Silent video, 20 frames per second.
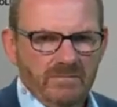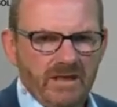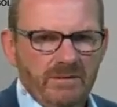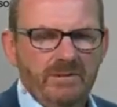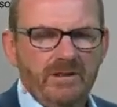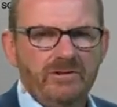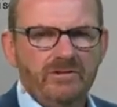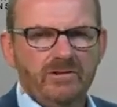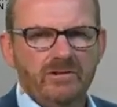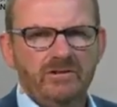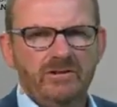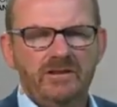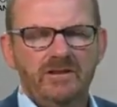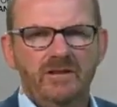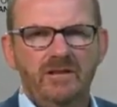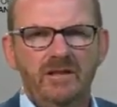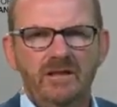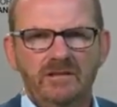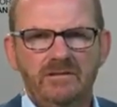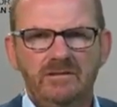Maybe such
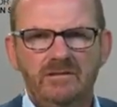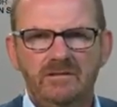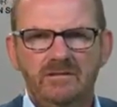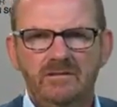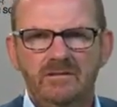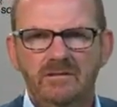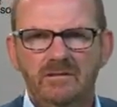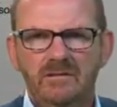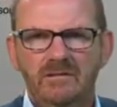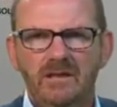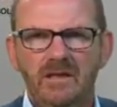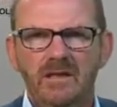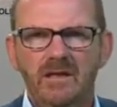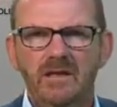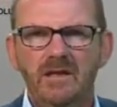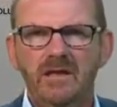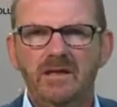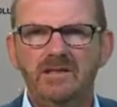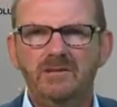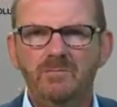as this.
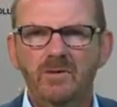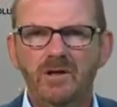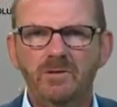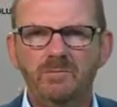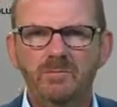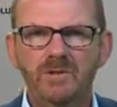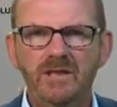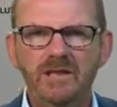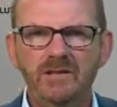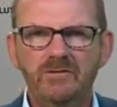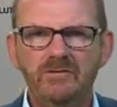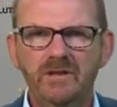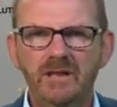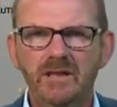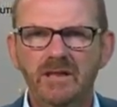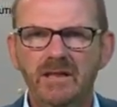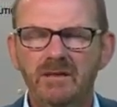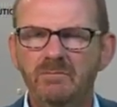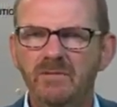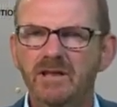A smart
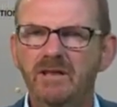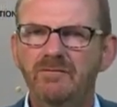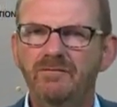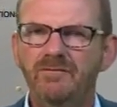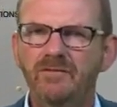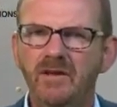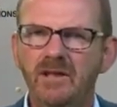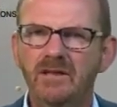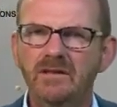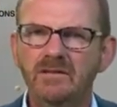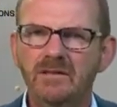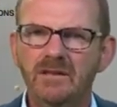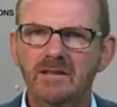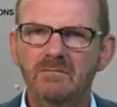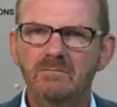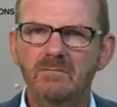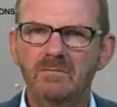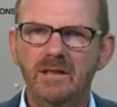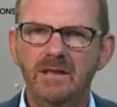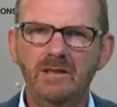metering can be defined
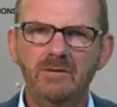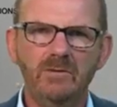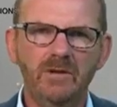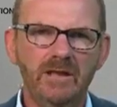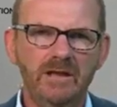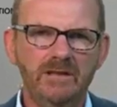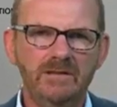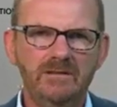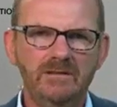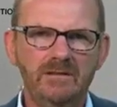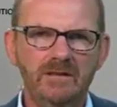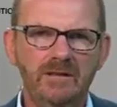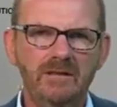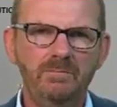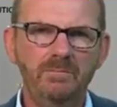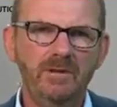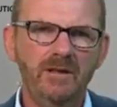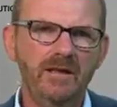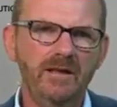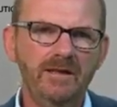in many ways and
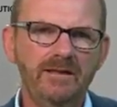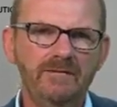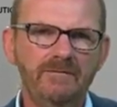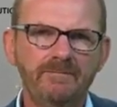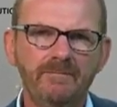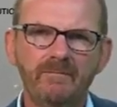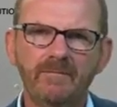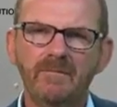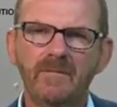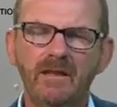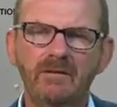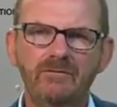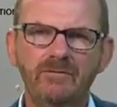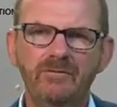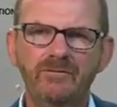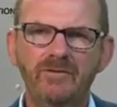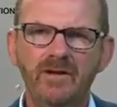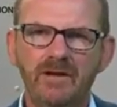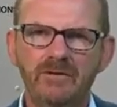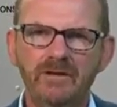applied
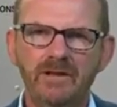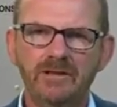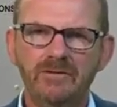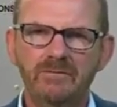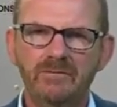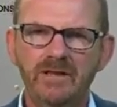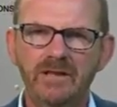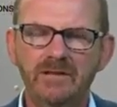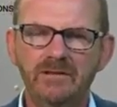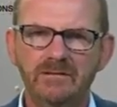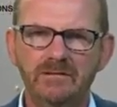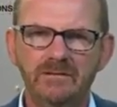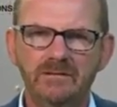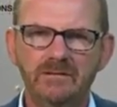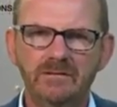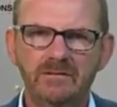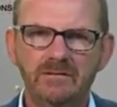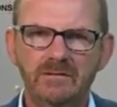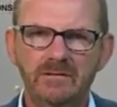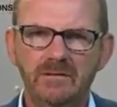for various
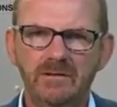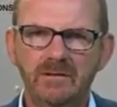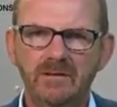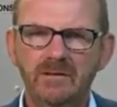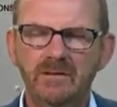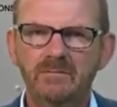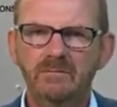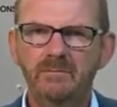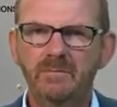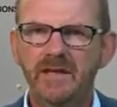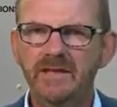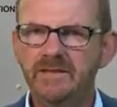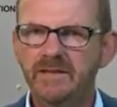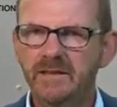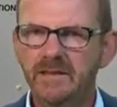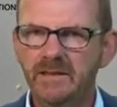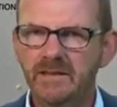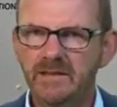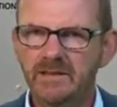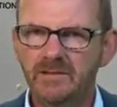reasons.
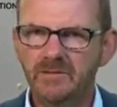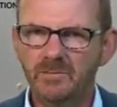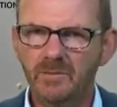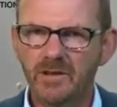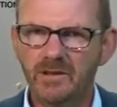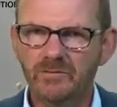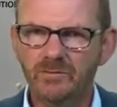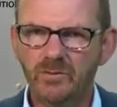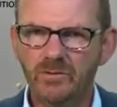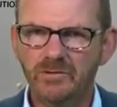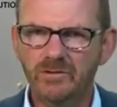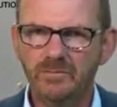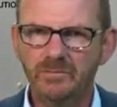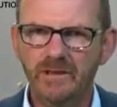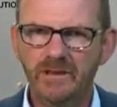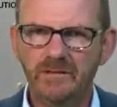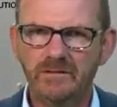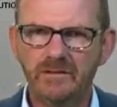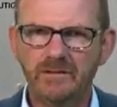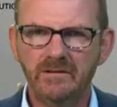Basically, a smart water
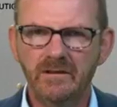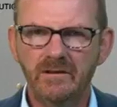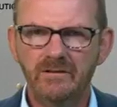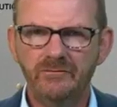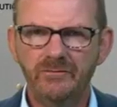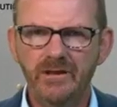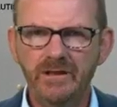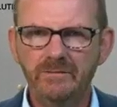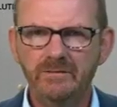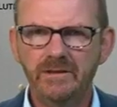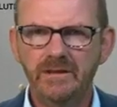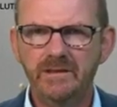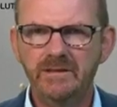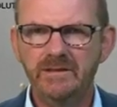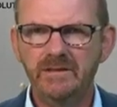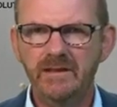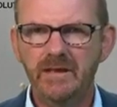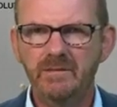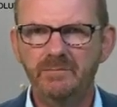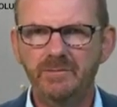meter frequently
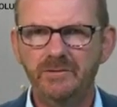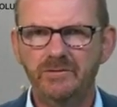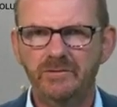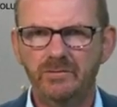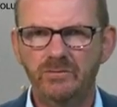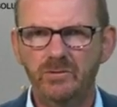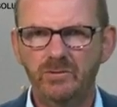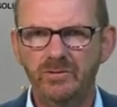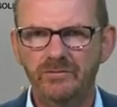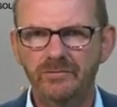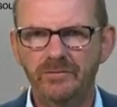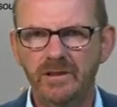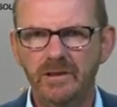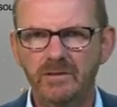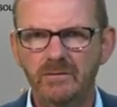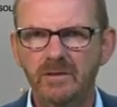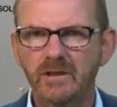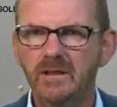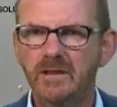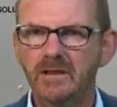samples the water
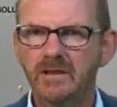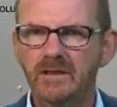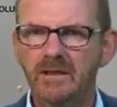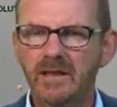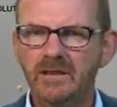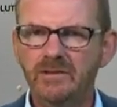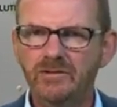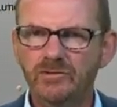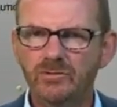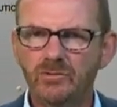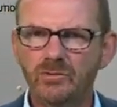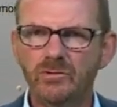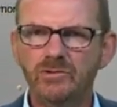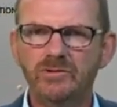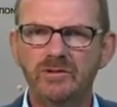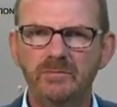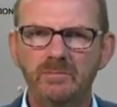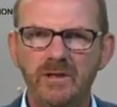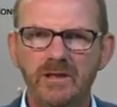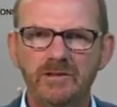flow and
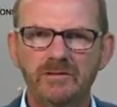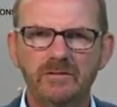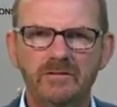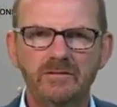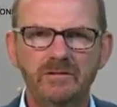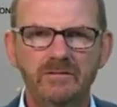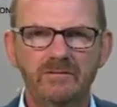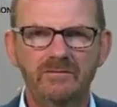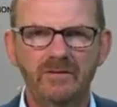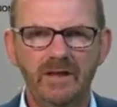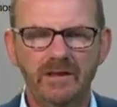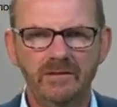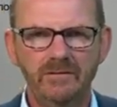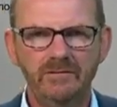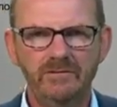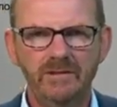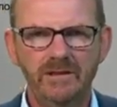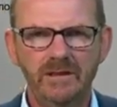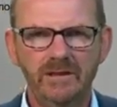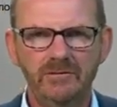stores the measured
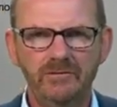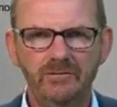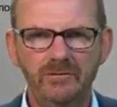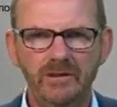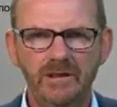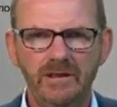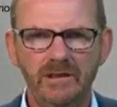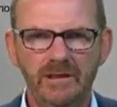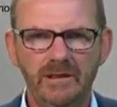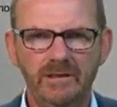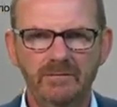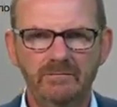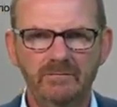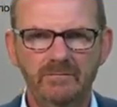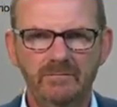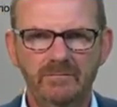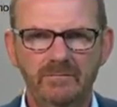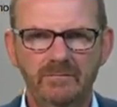values electronically.